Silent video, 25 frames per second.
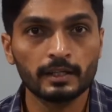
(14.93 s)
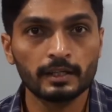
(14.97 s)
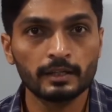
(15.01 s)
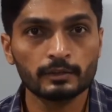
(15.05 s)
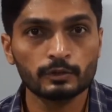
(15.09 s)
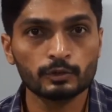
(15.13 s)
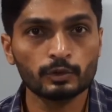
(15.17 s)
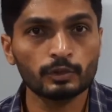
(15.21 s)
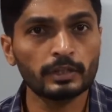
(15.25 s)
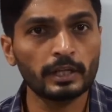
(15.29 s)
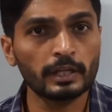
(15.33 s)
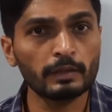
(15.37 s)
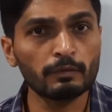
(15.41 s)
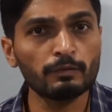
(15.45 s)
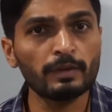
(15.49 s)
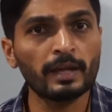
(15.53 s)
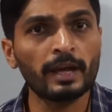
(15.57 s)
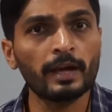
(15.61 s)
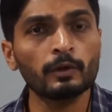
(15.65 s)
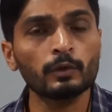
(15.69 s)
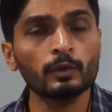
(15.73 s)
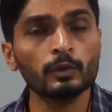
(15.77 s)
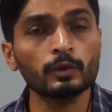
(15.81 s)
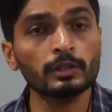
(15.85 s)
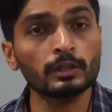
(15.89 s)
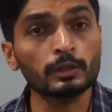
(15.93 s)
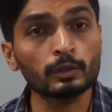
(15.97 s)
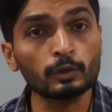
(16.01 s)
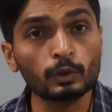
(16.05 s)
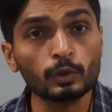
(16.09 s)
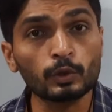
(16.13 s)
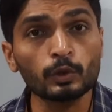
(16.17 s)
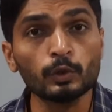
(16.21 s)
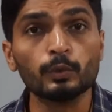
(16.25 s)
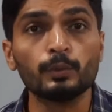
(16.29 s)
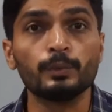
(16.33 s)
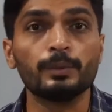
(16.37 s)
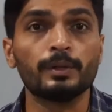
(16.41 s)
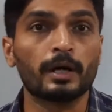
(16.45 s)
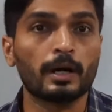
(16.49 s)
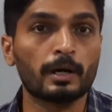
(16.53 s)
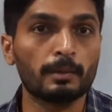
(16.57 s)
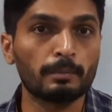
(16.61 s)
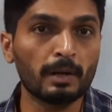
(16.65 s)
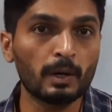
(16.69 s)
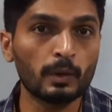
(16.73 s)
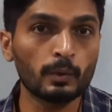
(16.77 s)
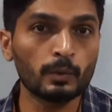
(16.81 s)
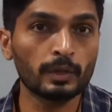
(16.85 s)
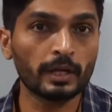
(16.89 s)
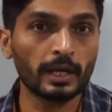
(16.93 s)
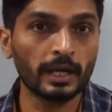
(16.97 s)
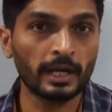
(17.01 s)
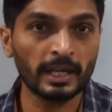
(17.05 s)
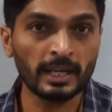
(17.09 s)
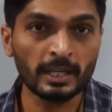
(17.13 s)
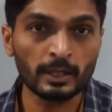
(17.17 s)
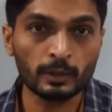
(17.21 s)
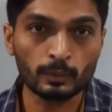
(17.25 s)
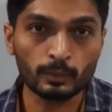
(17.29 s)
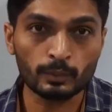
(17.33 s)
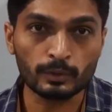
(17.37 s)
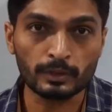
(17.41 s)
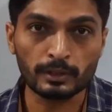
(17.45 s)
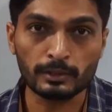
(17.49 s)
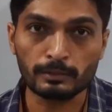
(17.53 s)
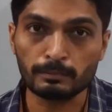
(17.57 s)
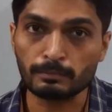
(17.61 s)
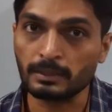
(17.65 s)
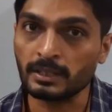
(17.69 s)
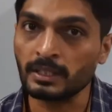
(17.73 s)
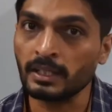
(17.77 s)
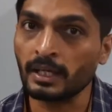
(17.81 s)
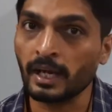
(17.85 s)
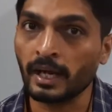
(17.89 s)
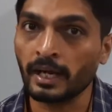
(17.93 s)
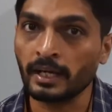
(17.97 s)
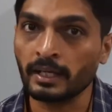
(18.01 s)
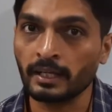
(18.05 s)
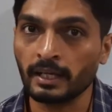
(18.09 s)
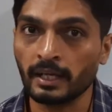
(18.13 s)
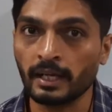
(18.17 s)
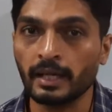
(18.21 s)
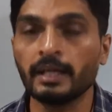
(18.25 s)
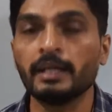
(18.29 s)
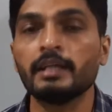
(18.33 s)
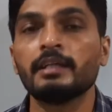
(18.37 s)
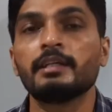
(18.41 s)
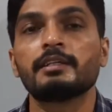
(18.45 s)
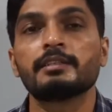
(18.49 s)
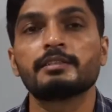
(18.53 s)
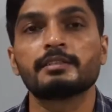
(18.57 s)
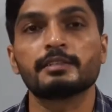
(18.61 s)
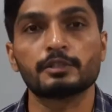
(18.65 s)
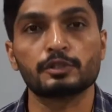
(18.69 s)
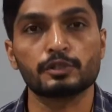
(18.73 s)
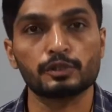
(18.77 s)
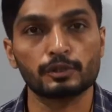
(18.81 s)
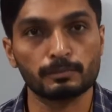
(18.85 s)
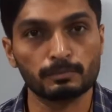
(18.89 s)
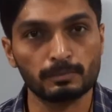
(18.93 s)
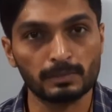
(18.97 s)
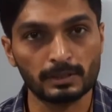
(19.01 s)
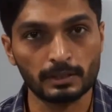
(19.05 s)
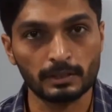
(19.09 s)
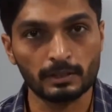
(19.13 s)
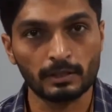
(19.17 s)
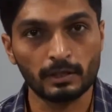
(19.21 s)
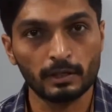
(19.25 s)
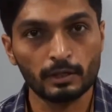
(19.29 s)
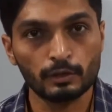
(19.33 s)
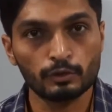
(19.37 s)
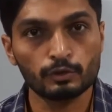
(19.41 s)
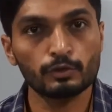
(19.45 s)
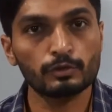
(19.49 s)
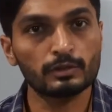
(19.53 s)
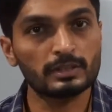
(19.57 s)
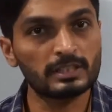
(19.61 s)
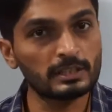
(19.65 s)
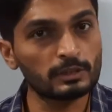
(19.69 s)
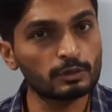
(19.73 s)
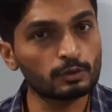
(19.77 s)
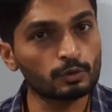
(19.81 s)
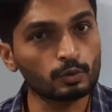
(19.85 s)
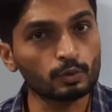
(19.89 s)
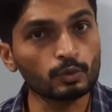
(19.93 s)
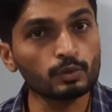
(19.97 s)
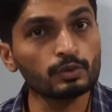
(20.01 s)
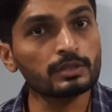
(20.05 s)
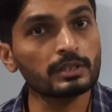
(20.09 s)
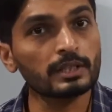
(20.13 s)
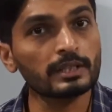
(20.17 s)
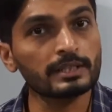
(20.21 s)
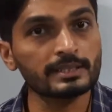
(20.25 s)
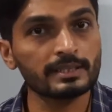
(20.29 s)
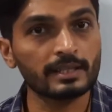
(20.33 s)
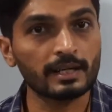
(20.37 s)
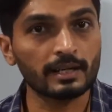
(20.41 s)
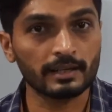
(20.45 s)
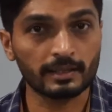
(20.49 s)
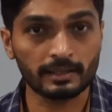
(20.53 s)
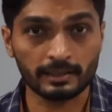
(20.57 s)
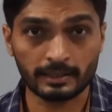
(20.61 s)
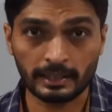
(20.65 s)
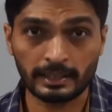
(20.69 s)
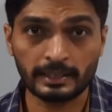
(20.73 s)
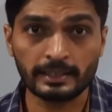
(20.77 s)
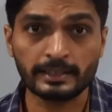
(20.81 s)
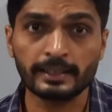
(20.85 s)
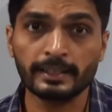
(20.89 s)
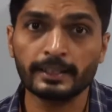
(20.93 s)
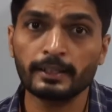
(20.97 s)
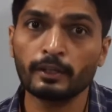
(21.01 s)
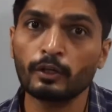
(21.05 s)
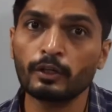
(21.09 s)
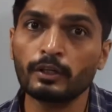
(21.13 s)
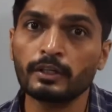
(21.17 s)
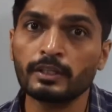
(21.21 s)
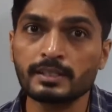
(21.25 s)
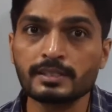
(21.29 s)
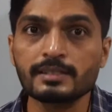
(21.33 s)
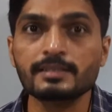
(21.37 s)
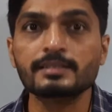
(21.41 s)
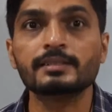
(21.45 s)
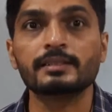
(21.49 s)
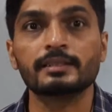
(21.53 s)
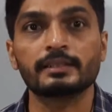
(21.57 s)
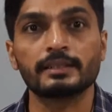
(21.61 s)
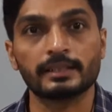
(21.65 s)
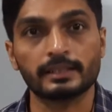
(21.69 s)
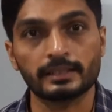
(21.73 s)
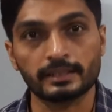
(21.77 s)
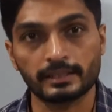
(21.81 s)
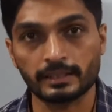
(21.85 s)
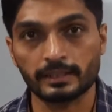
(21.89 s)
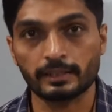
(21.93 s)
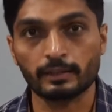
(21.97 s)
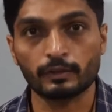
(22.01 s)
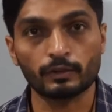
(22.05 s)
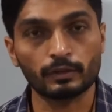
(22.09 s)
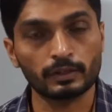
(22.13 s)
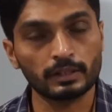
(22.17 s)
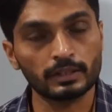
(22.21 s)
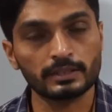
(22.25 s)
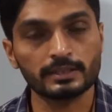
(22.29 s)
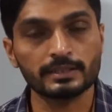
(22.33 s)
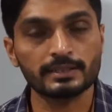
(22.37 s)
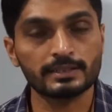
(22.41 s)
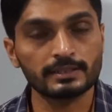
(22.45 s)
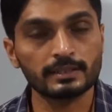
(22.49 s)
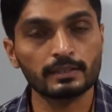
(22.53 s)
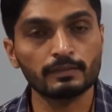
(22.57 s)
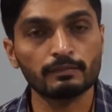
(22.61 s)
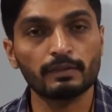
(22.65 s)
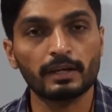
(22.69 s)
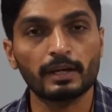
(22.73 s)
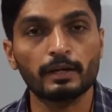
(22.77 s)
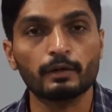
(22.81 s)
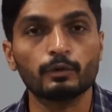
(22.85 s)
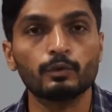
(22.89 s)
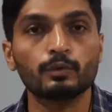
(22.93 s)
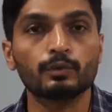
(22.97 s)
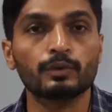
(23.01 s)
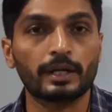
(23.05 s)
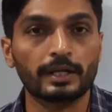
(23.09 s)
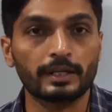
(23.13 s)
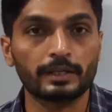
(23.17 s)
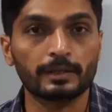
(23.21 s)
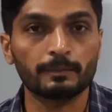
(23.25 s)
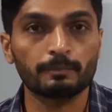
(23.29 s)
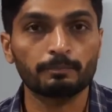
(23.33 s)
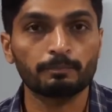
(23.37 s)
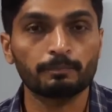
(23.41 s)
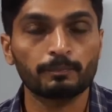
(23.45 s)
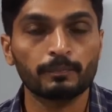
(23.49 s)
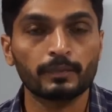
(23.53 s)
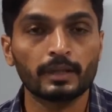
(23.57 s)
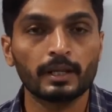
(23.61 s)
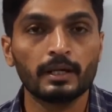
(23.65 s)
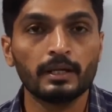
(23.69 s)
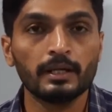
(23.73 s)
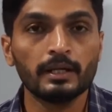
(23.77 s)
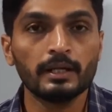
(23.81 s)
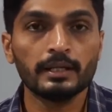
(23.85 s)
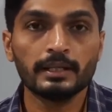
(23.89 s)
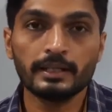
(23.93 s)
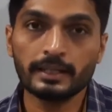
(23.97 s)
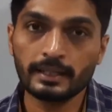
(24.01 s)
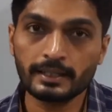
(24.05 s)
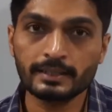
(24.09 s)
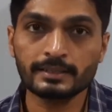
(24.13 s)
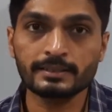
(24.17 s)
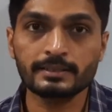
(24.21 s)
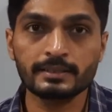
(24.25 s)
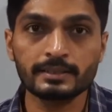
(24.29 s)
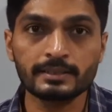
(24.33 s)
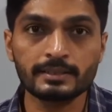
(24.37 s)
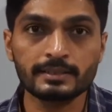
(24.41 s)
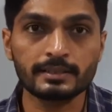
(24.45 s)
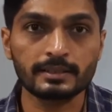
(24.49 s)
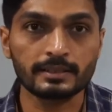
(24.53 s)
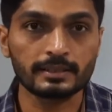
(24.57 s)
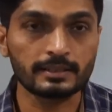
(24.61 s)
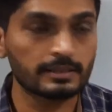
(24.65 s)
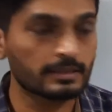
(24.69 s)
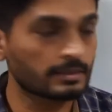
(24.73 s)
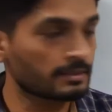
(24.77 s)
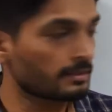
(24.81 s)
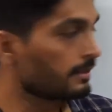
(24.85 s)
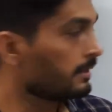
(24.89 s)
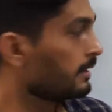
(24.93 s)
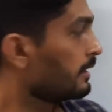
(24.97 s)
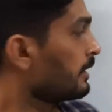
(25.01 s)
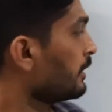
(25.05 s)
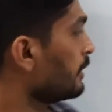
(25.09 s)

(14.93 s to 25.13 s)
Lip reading: So then we have to conclude about A union B and A intersection B. So these two sets are connected or disconnected. Okay, this thing we have to write. Let us discuss.